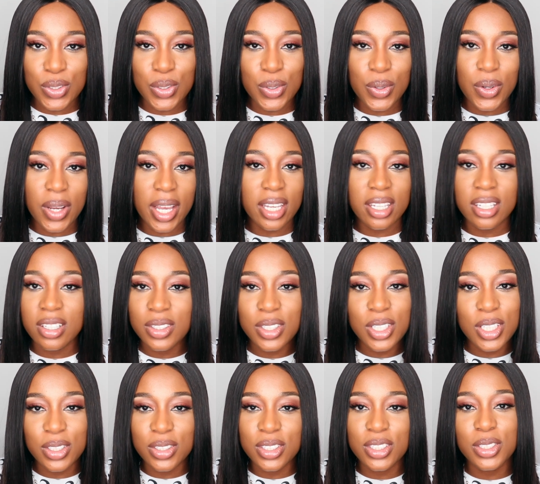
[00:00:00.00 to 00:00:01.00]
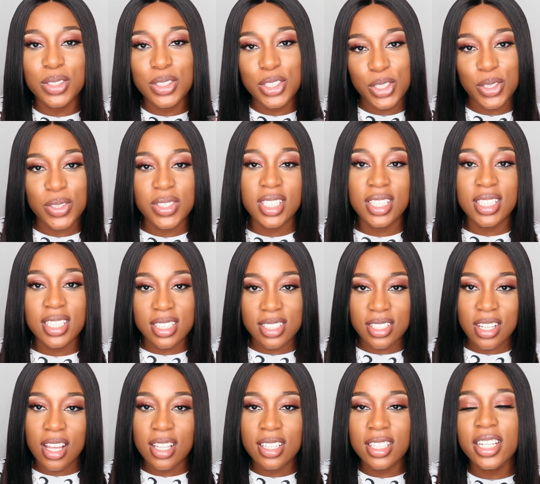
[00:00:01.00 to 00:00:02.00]
or I concluded on choosing this
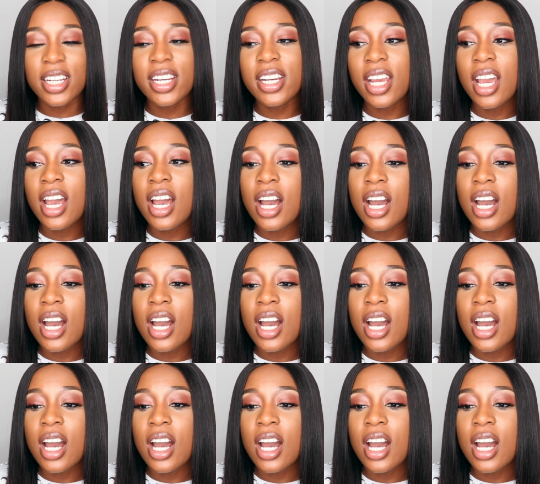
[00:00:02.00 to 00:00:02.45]
color.